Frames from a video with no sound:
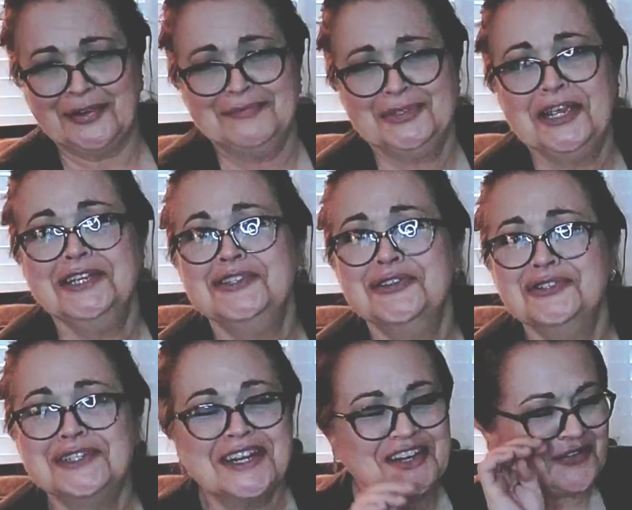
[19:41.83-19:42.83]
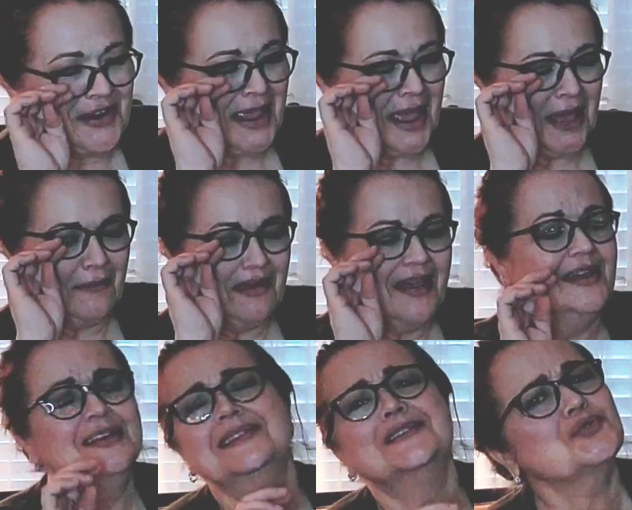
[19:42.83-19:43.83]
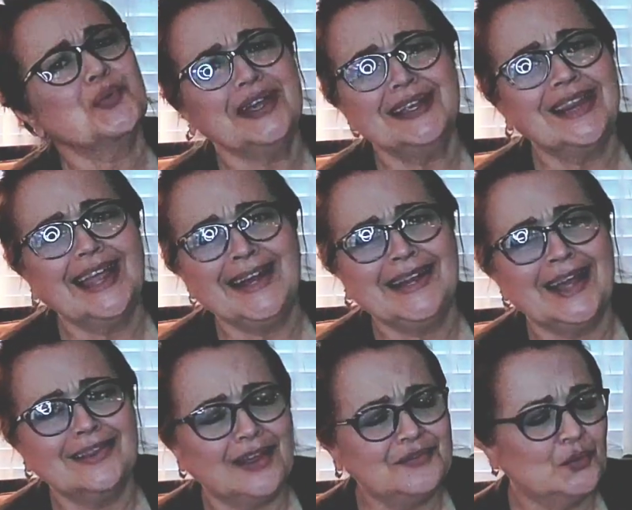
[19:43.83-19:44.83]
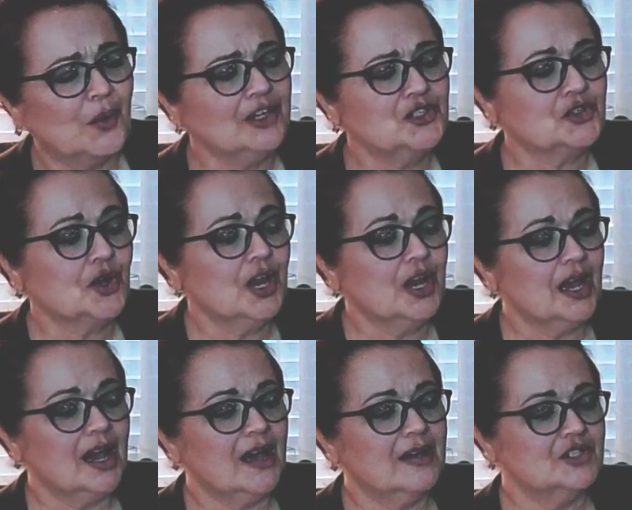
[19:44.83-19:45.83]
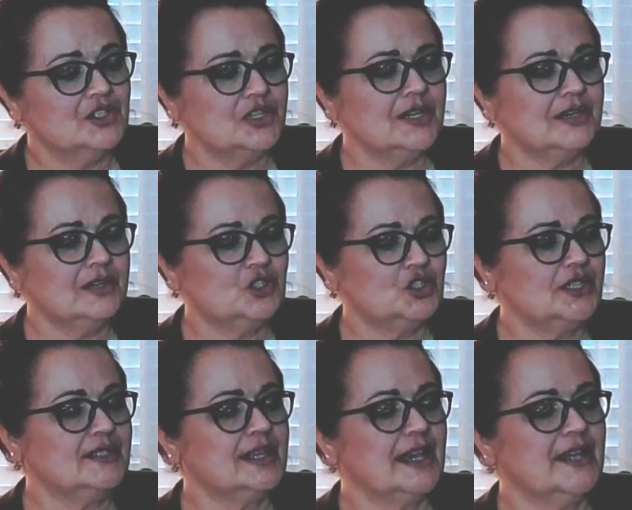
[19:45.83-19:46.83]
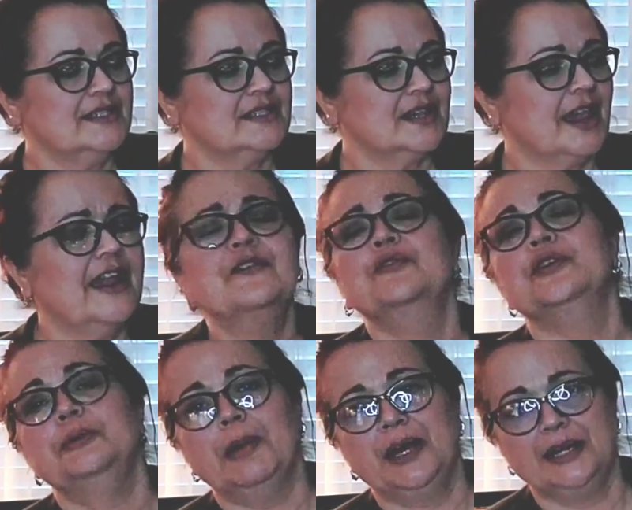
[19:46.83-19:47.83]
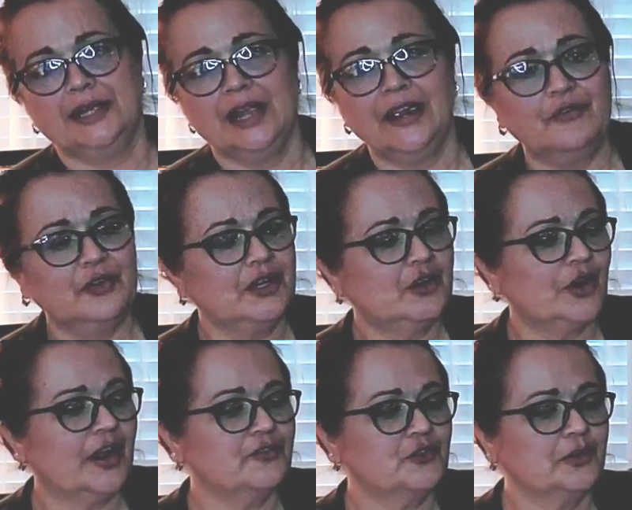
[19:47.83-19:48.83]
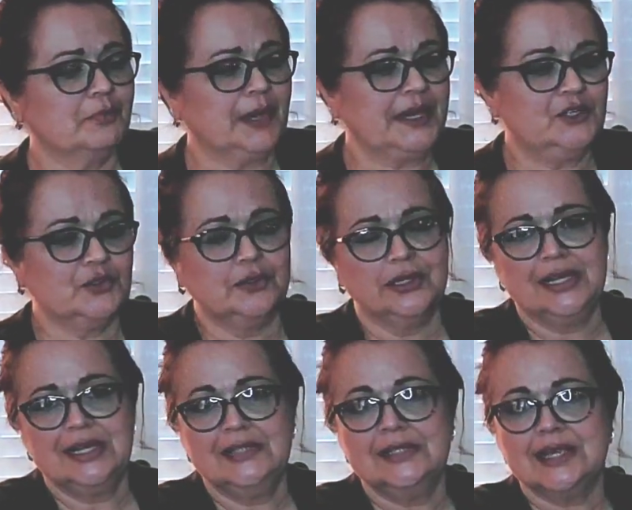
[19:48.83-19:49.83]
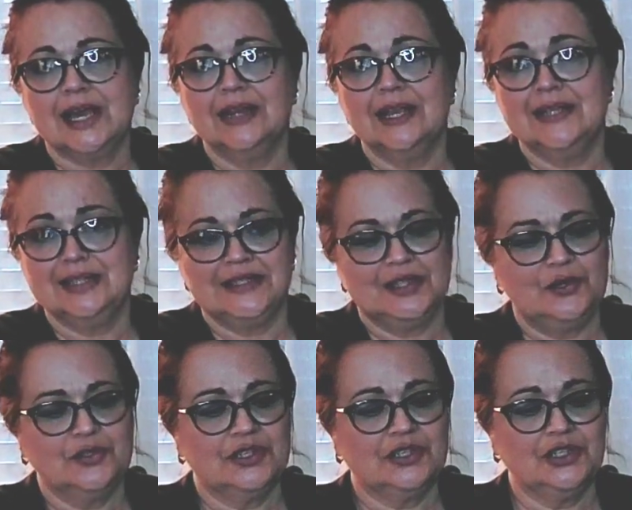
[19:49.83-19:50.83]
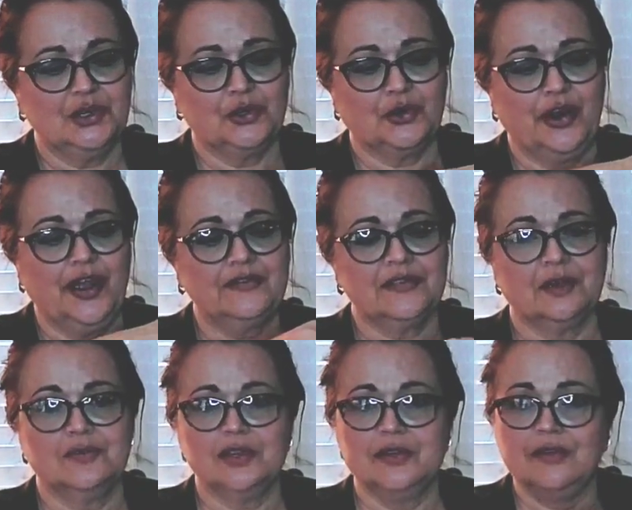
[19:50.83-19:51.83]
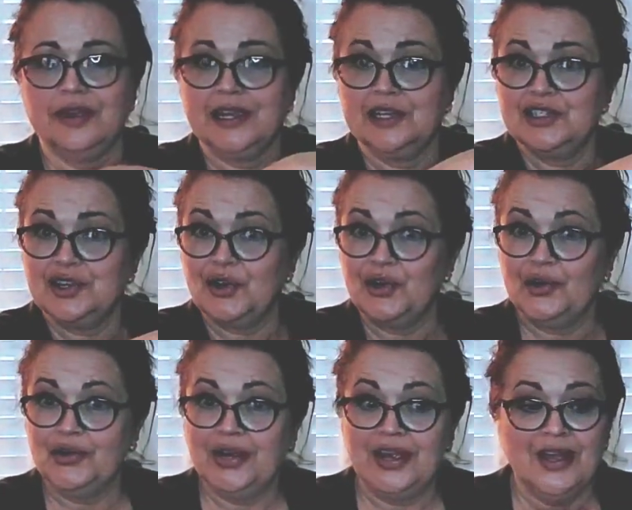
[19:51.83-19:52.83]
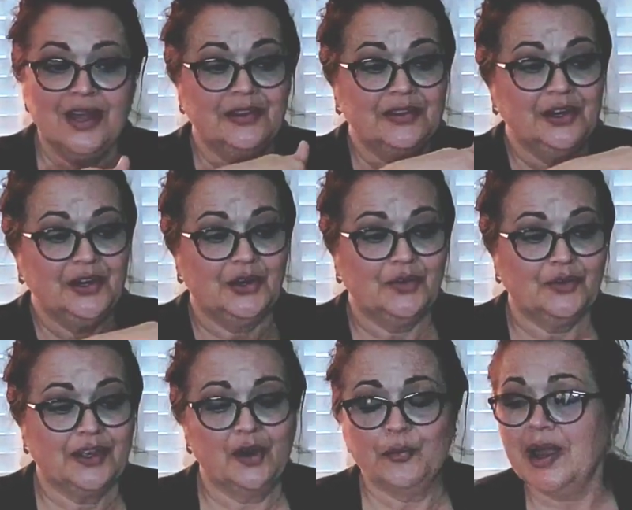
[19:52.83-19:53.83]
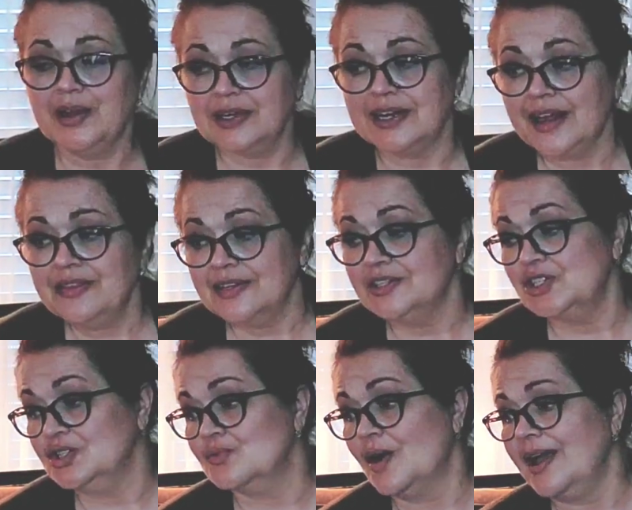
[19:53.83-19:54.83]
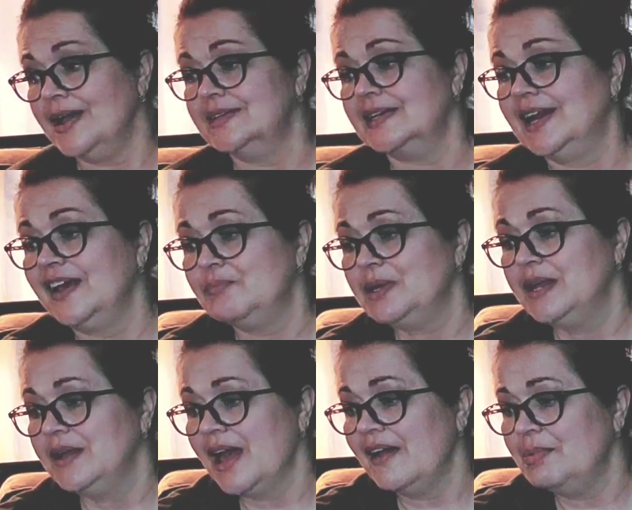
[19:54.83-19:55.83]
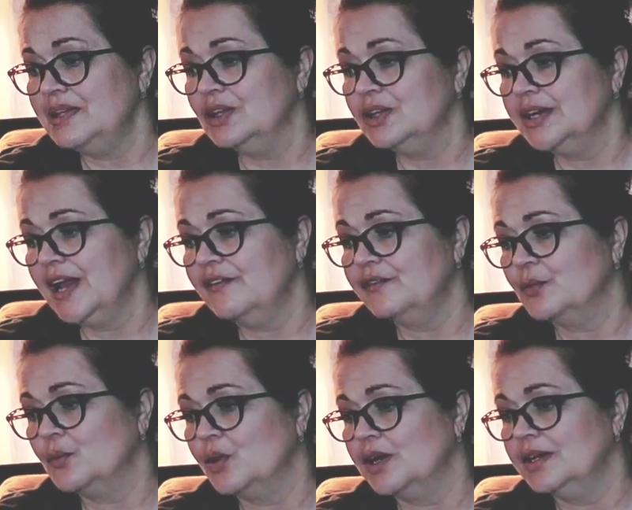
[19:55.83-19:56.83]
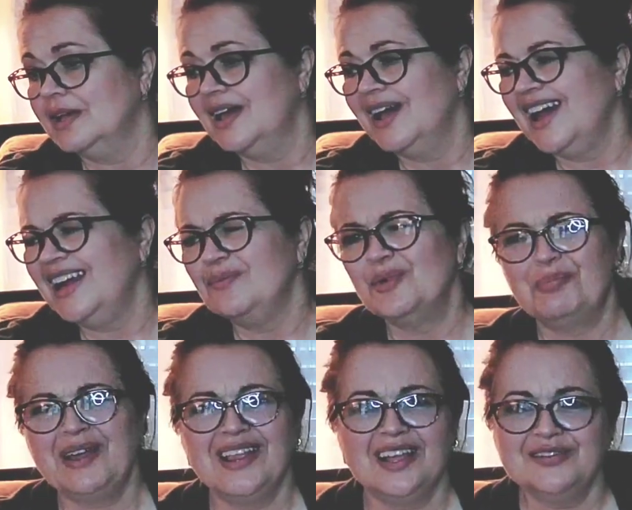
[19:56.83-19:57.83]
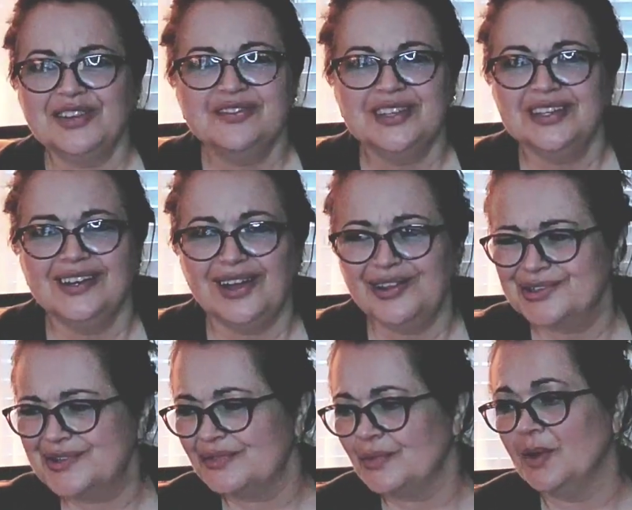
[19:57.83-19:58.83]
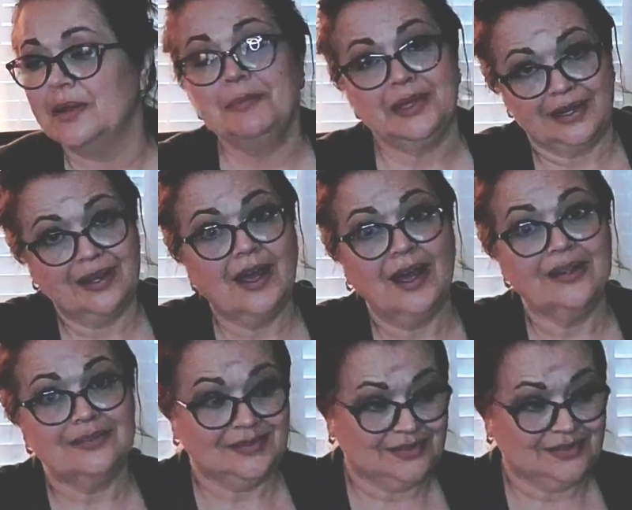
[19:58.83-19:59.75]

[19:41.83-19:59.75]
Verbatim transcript: from Ginger Chick Rehab. Sweet lady, I love to watch her. Uh, she she says everybody, every crafter and painter needs a Lazy Susan to do their crafts on so that they can turn their thing around. And I think she's right. And I've been I've been looking out for one. I didn't want to pay like fifteen dollars for one, but uh,